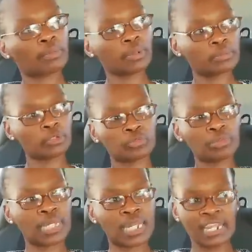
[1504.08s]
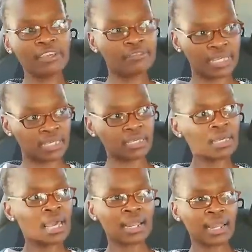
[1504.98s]
a problem with me
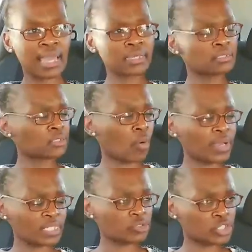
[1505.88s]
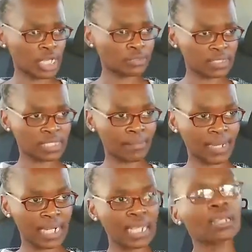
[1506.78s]
leaving, like going to chat with
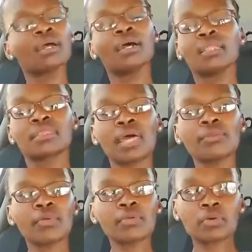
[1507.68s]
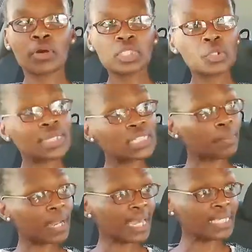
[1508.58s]
somebody. Then when I got to
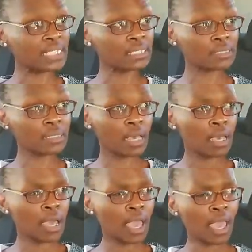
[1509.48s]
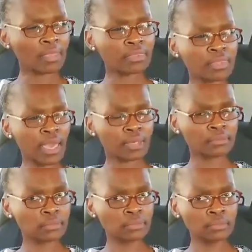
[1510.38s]
his place, and
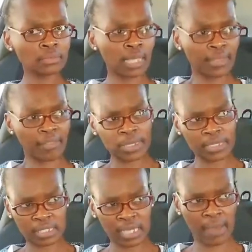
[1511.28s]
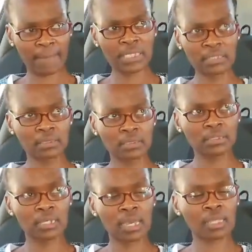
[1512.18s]
then another person came
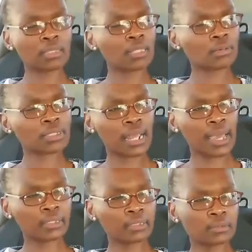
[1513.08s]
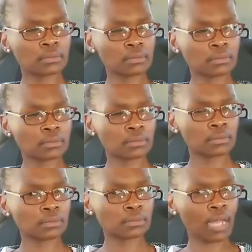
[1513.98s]
in, and then I was like,
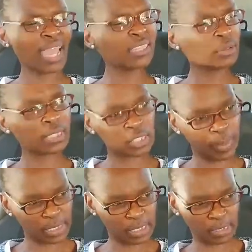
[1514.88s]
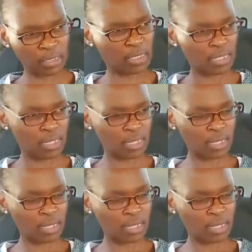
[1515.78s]
I know this person.